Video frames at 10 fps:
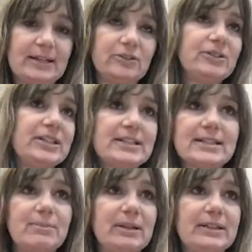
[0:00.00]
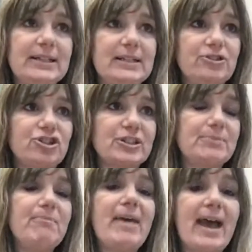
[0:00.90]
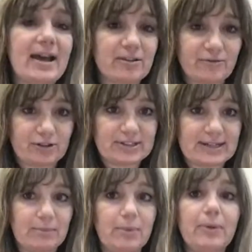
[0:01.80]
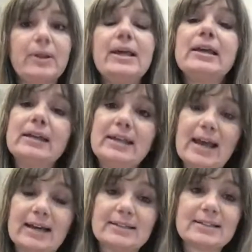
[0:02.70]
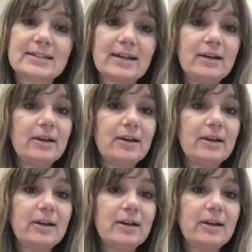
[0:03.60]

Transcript: a learning disability in just math, for example? Yes.